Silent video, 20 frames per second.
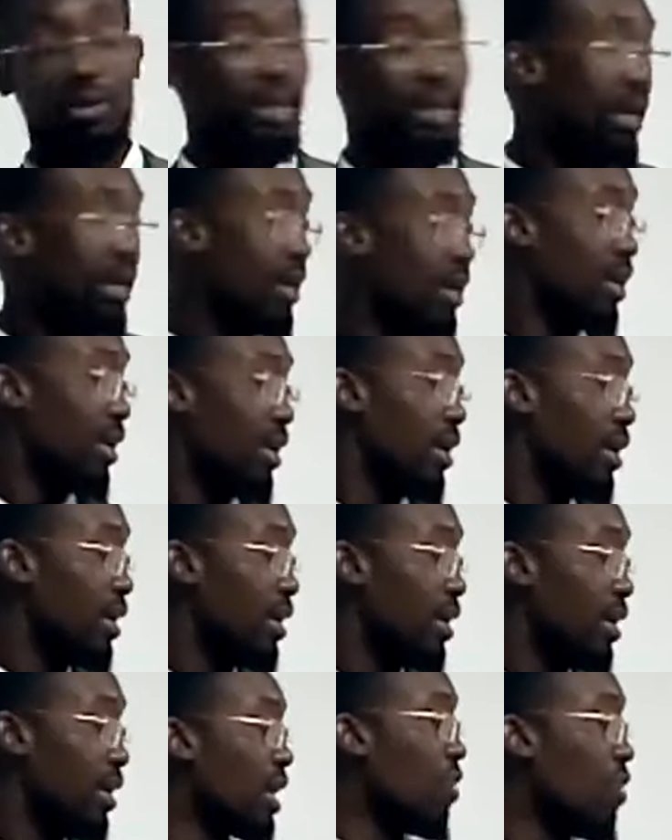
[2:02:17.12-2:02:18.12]
order.
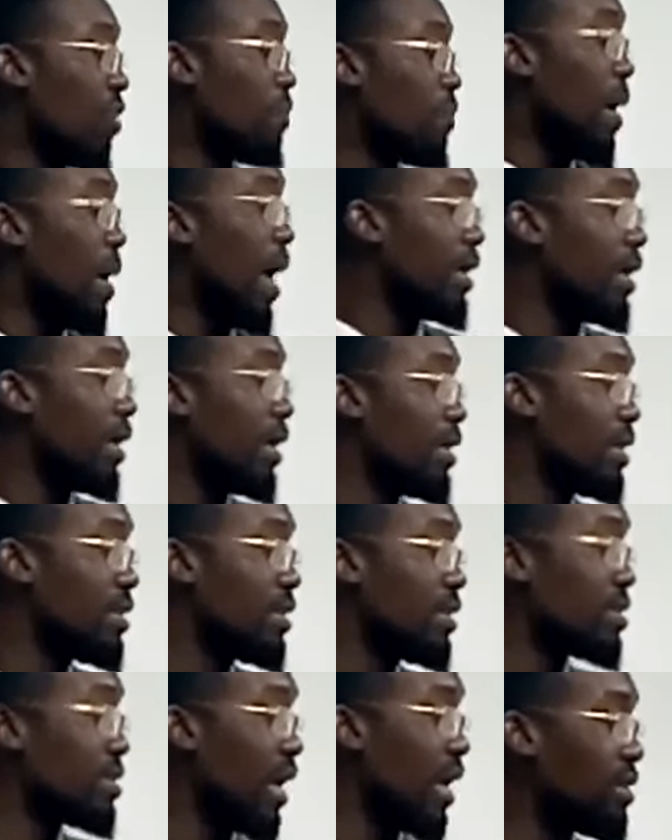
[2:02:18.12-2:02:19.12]
Instead of buying
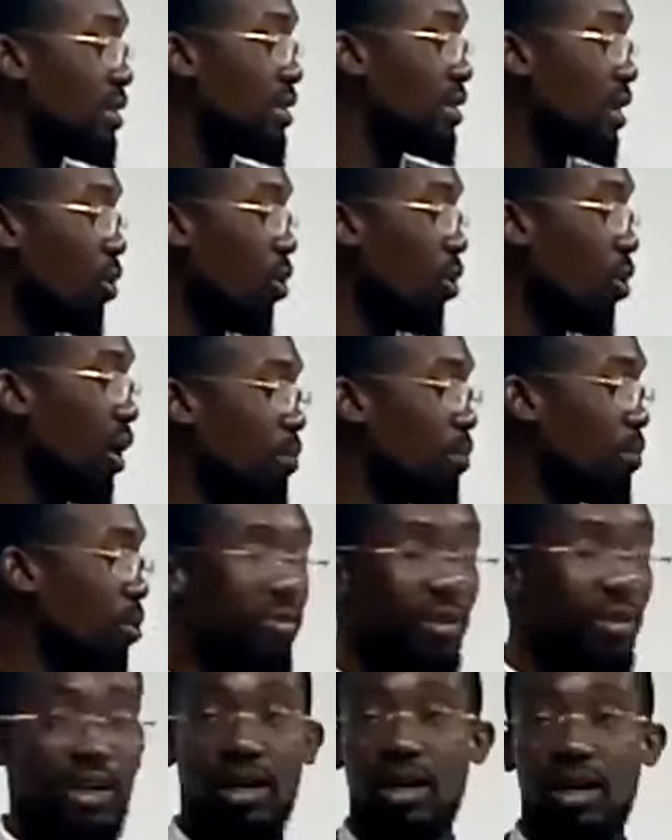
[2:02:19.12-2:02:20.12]
inside here or
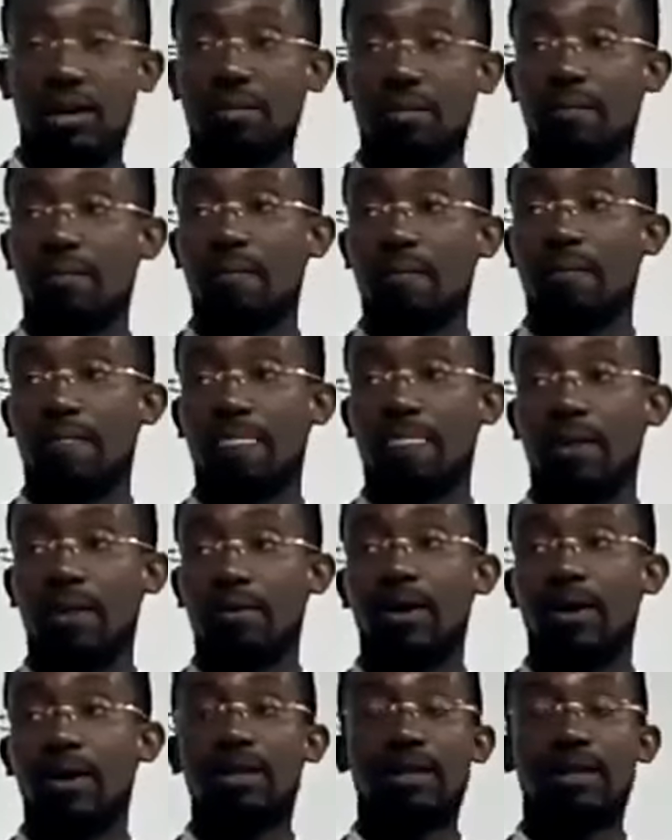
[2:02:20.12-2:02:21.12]
above here,
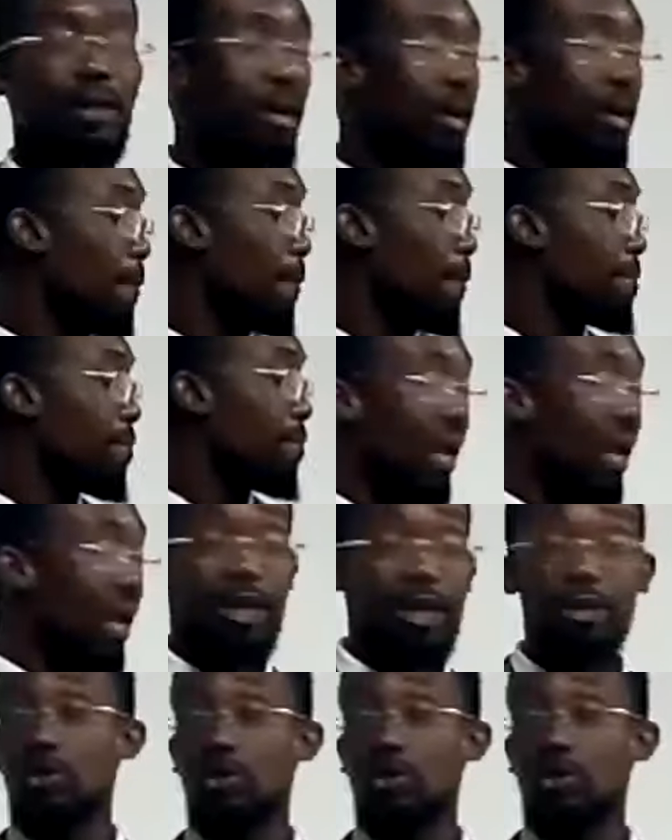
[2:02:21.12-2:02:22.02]
right? I